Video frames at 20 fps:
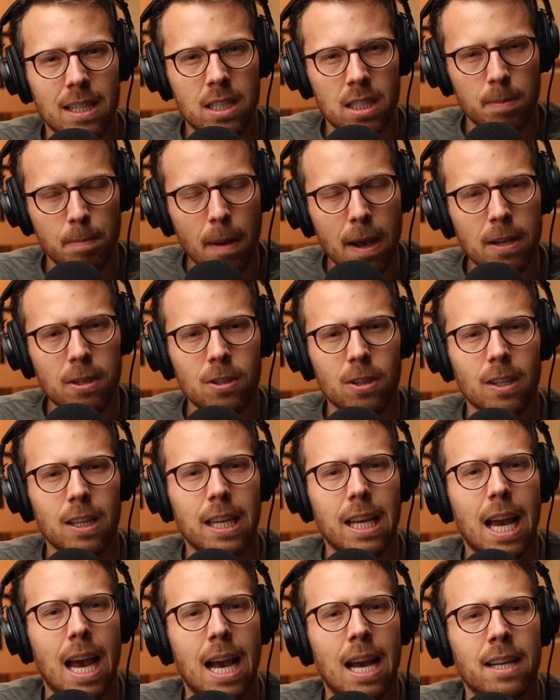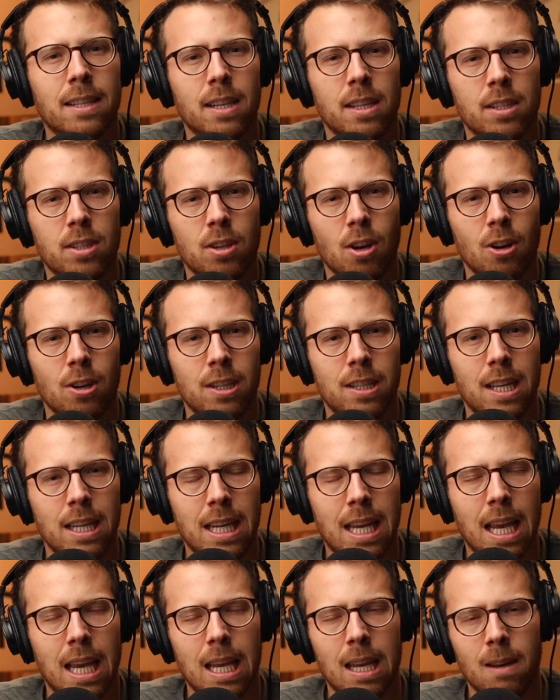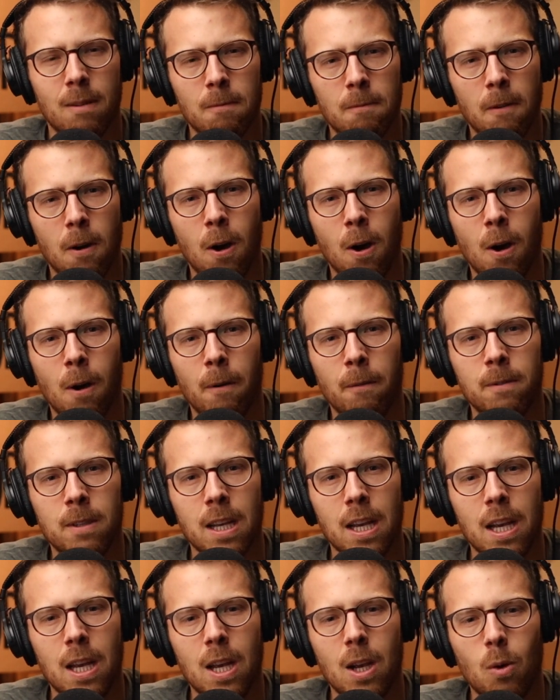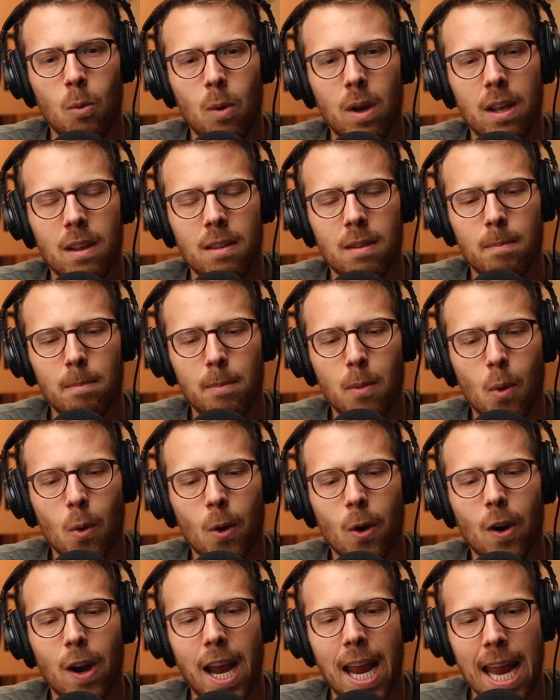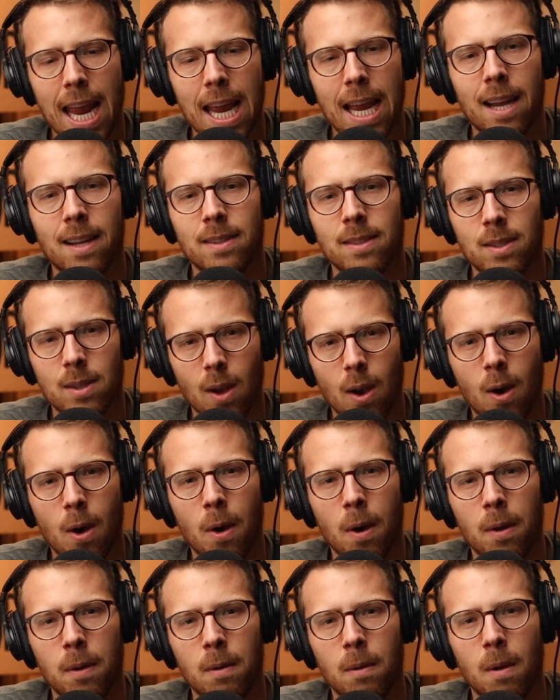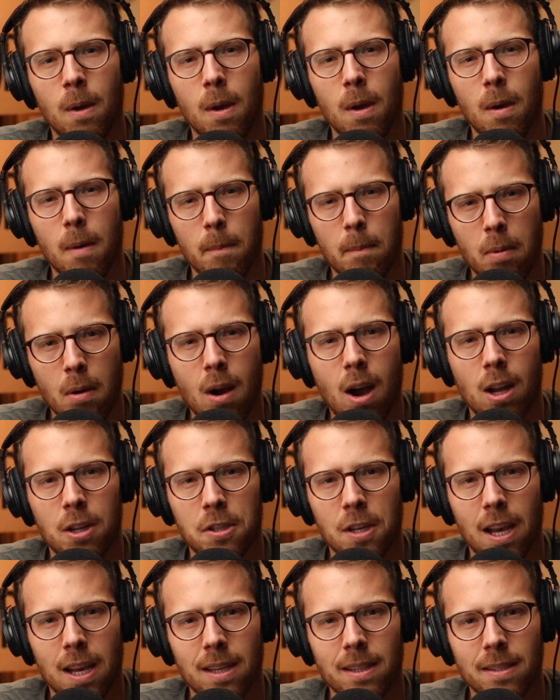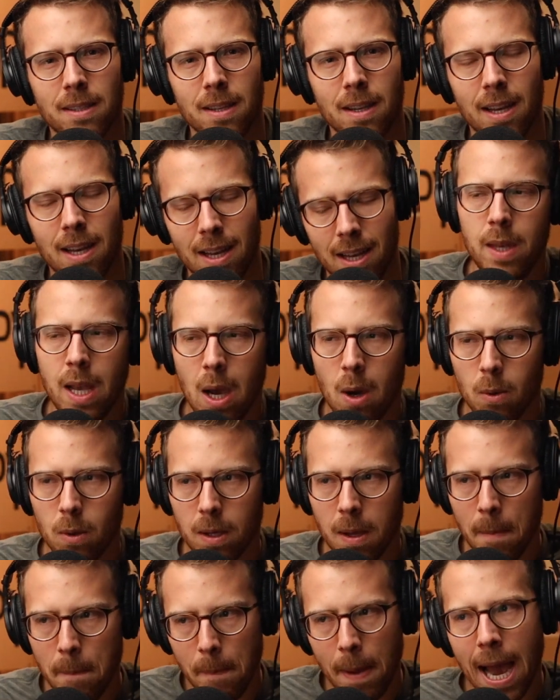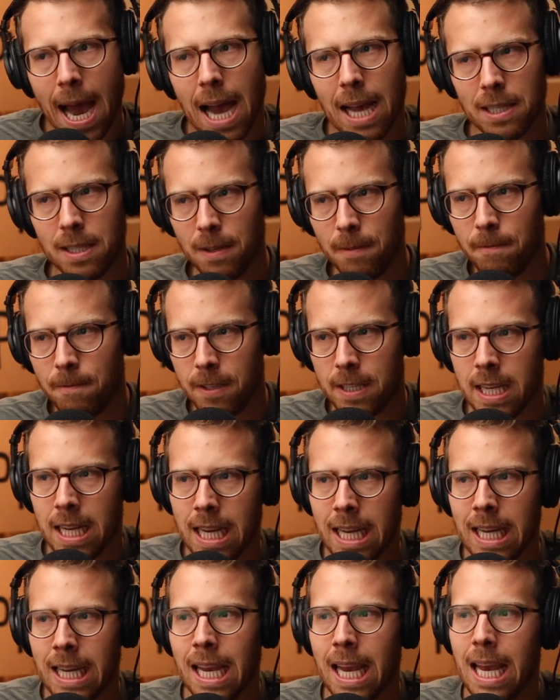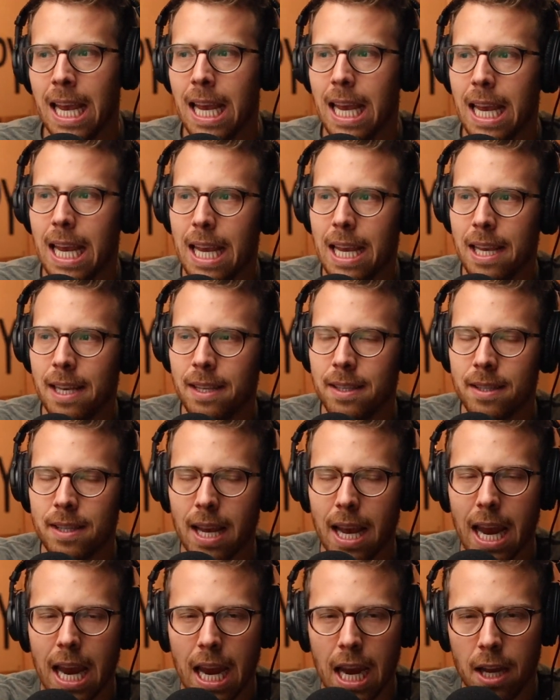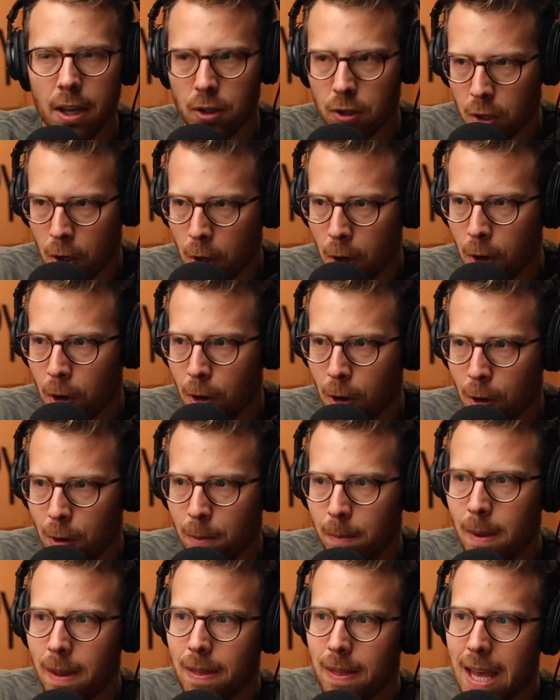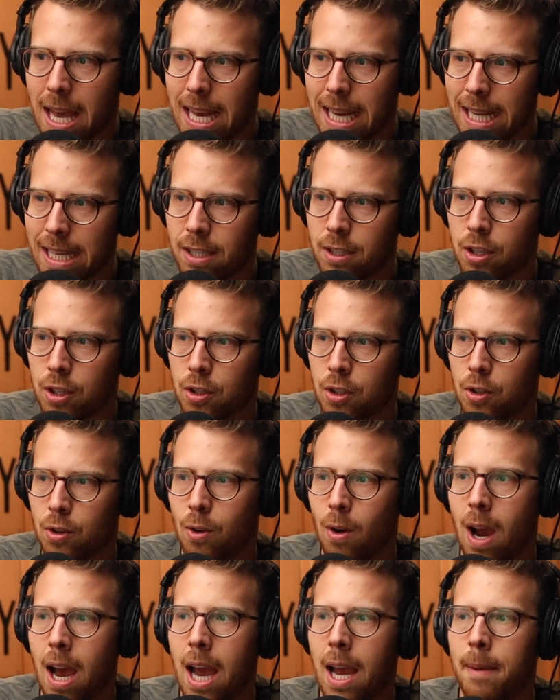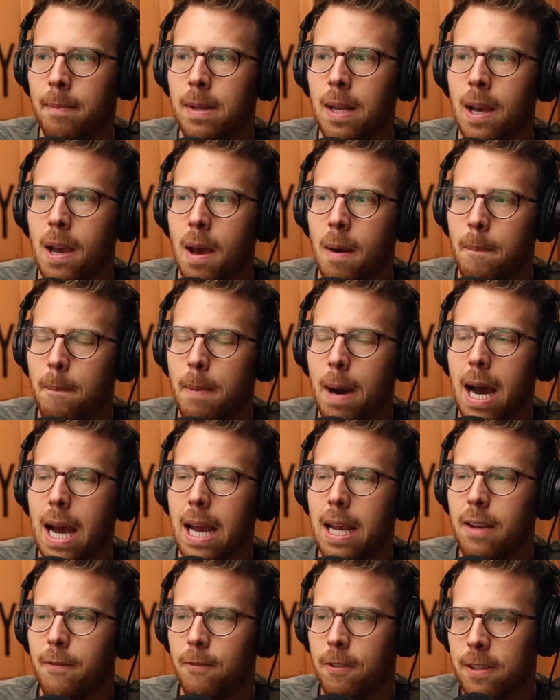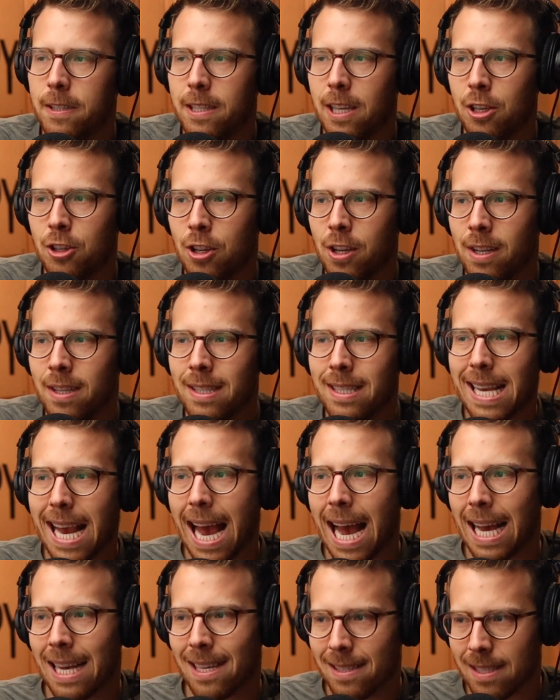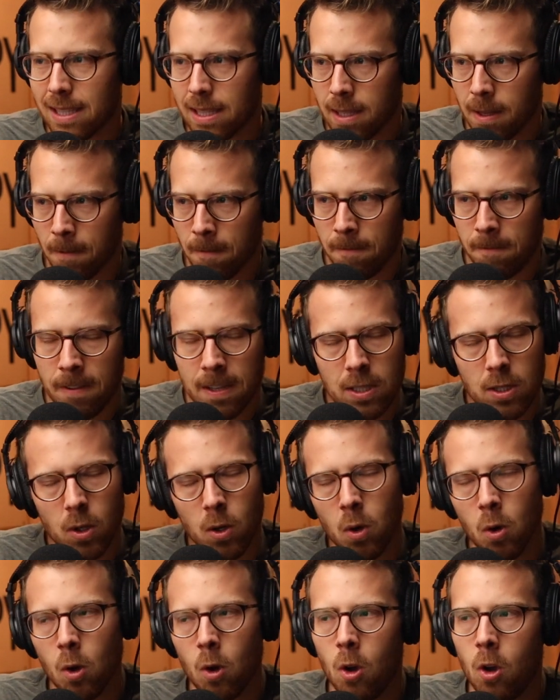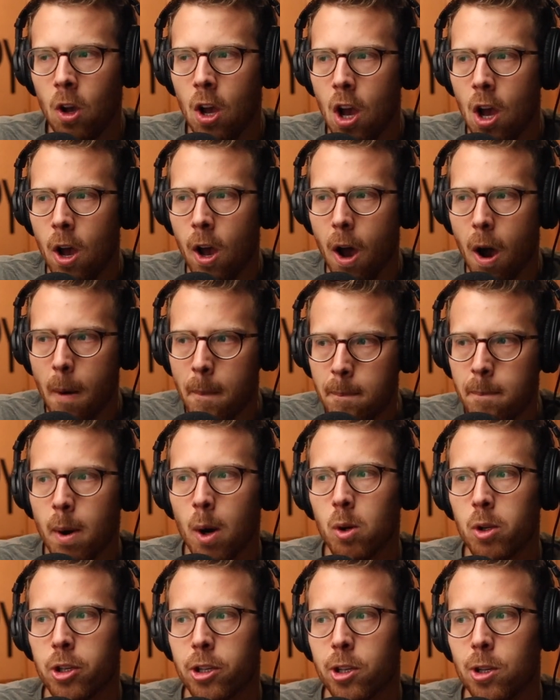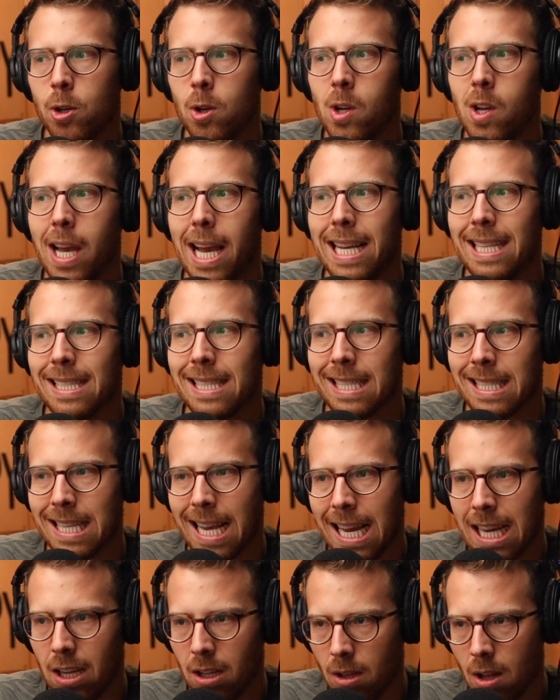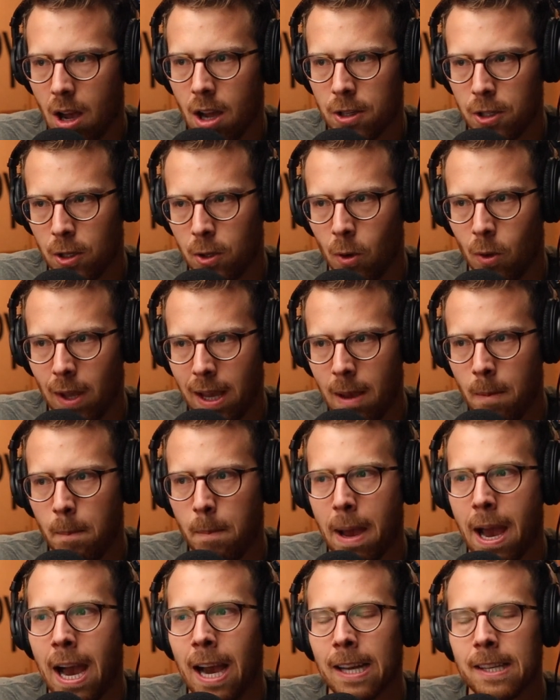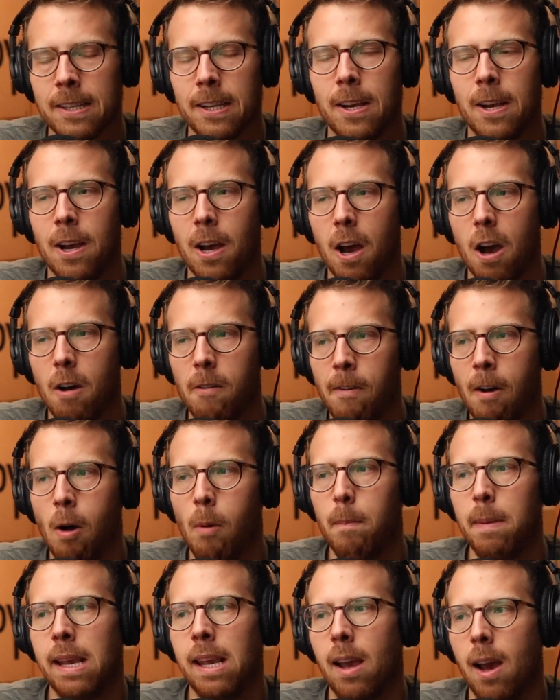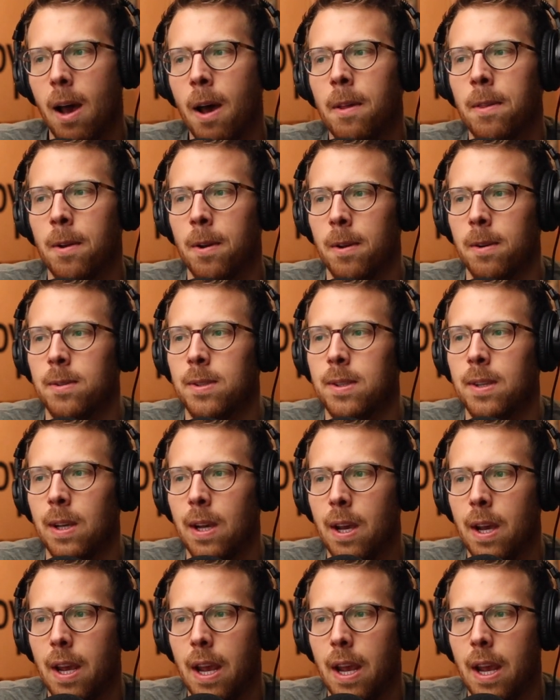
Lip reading: especially as I started to get involved with more hands-on projects. Now, compassion fatigue is a term that is described by physicians as the physical, emotional, and psychological impact of helping others.